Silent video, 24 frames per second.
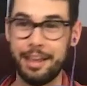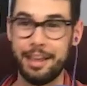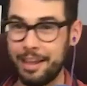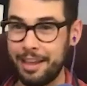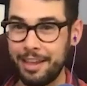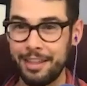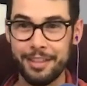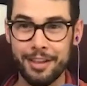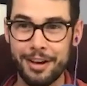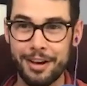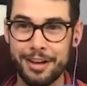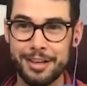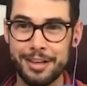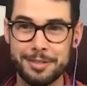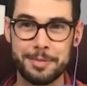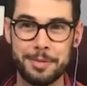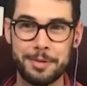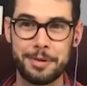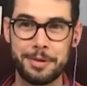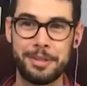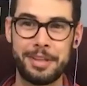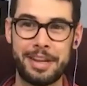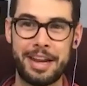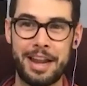in the
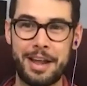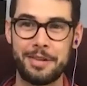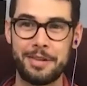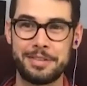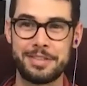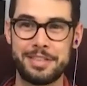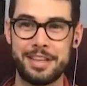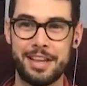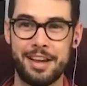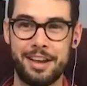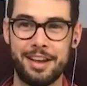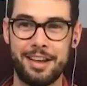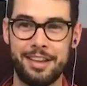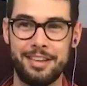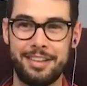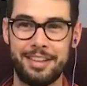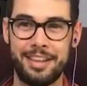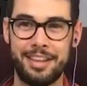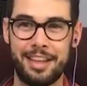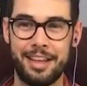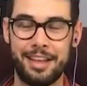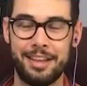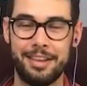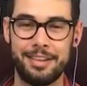hospital and outside.
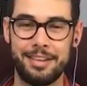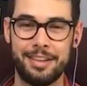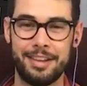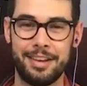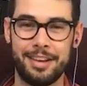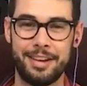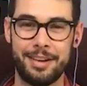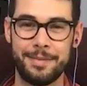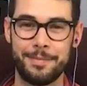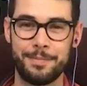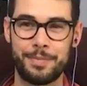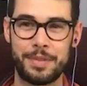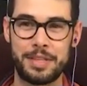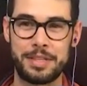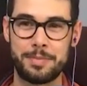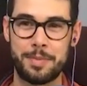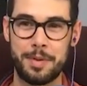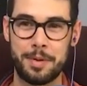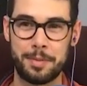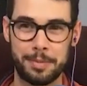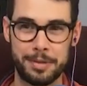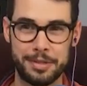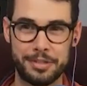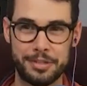And it's
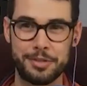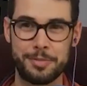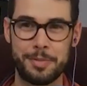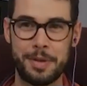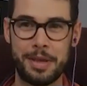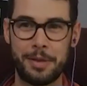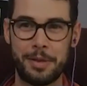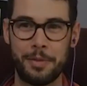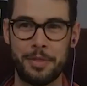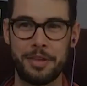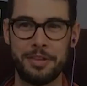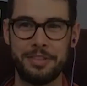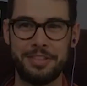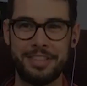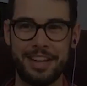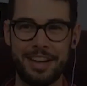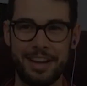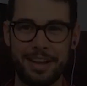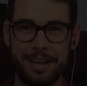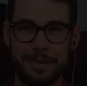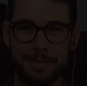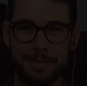been a pleasure speaking with you today.